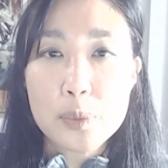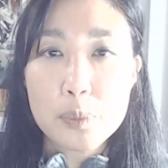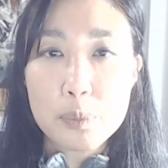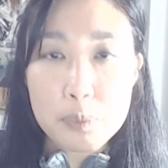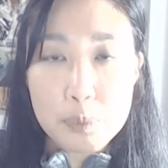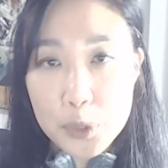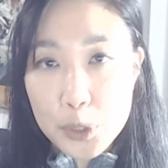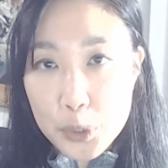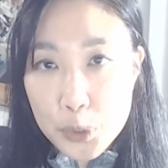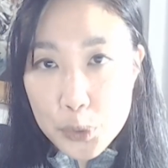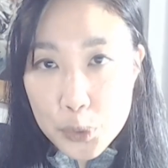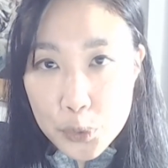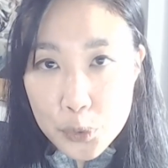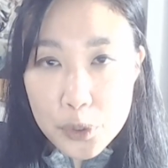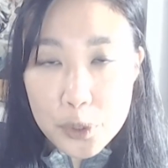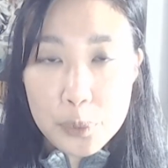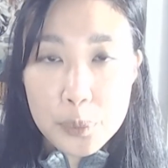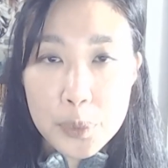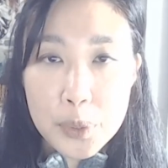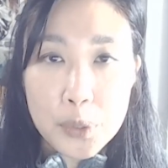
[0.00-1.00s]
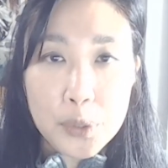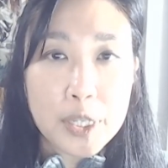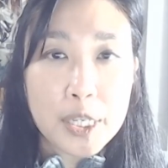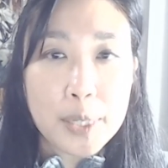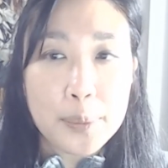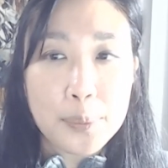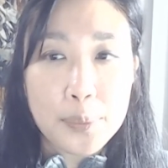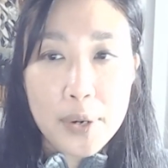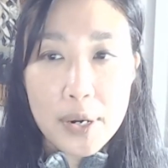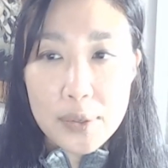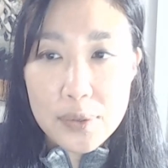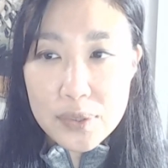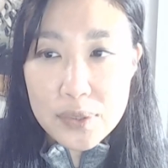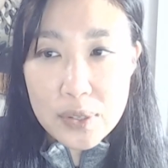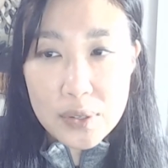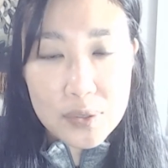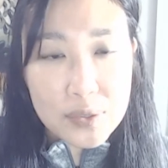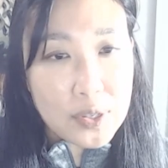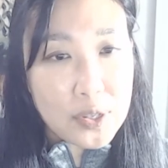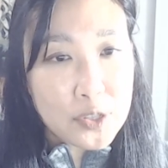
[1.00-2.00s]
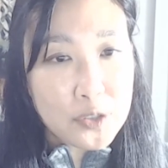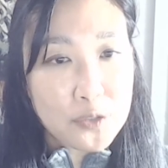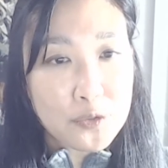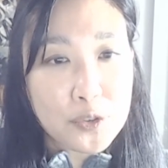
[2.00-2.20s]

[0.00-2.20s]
youth, beauty, princesses,